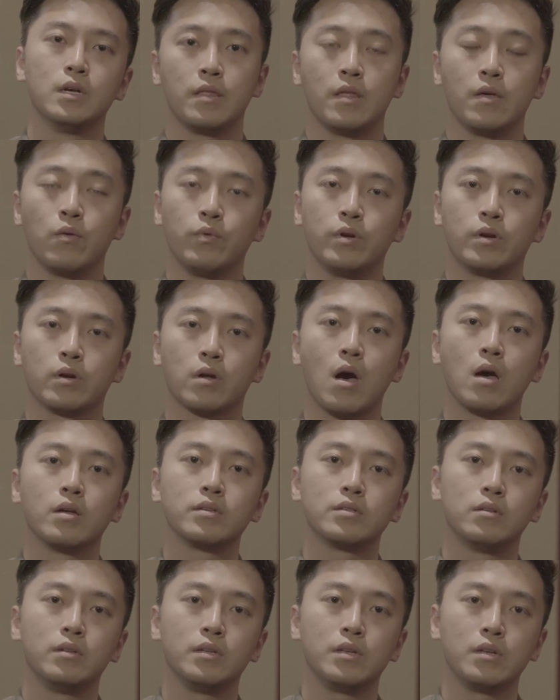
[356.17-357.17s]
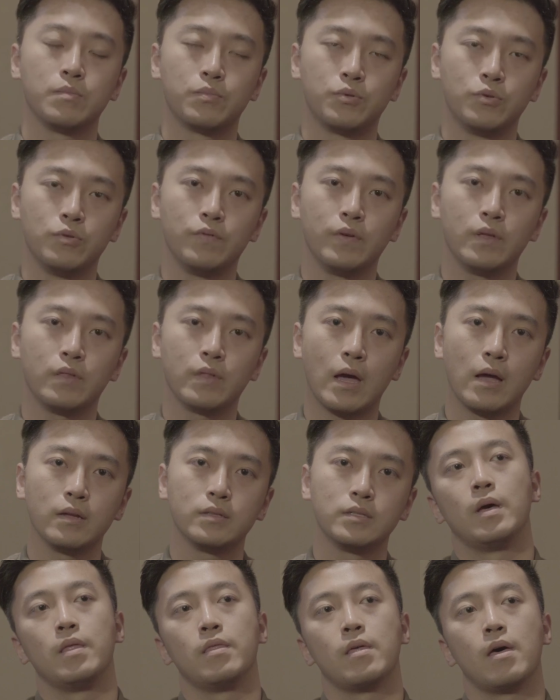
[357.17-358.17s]
And then we're constantly improving
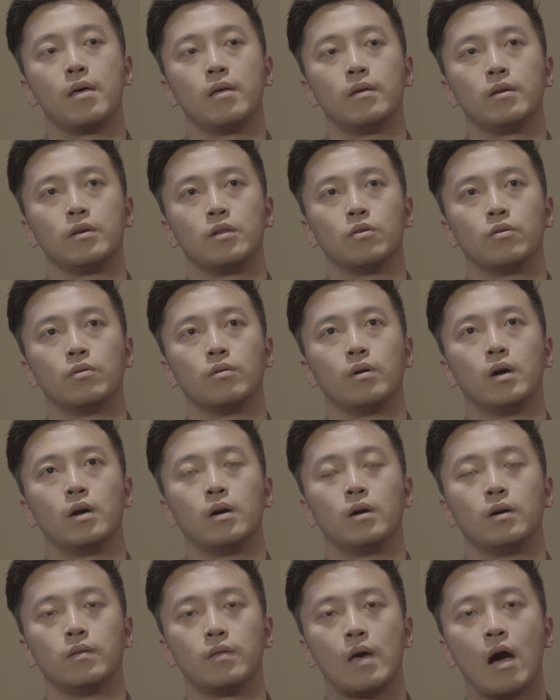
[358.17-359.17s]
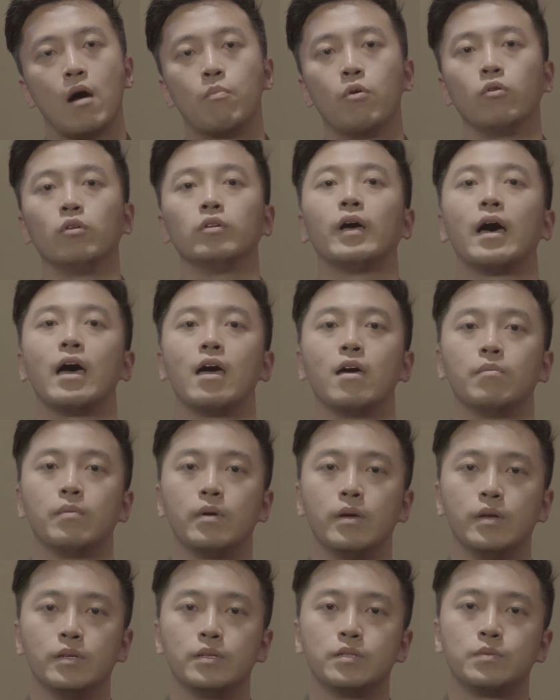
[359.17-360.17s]
that. And then, you know, uh, our
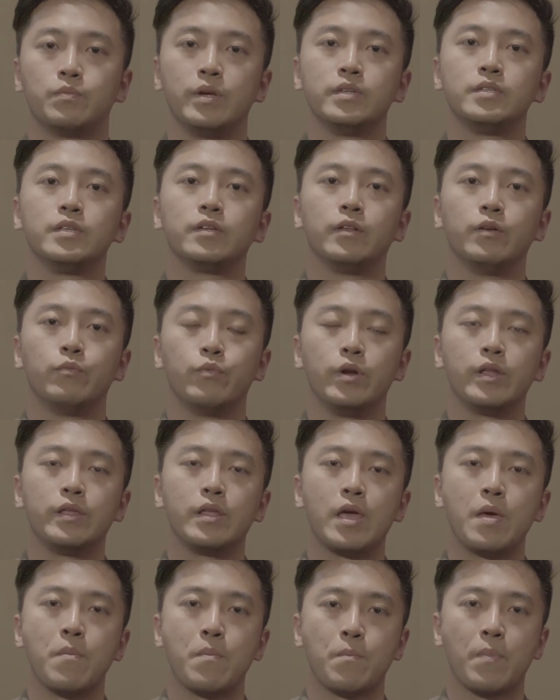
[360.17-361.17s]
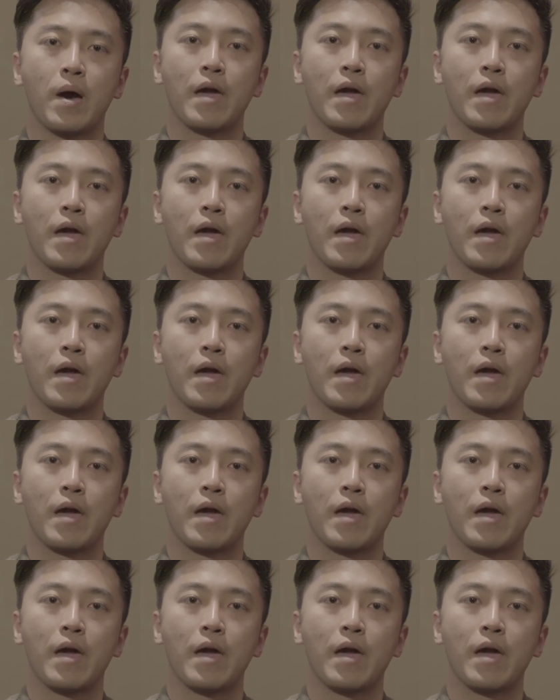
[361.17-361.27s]
prototype is basically written in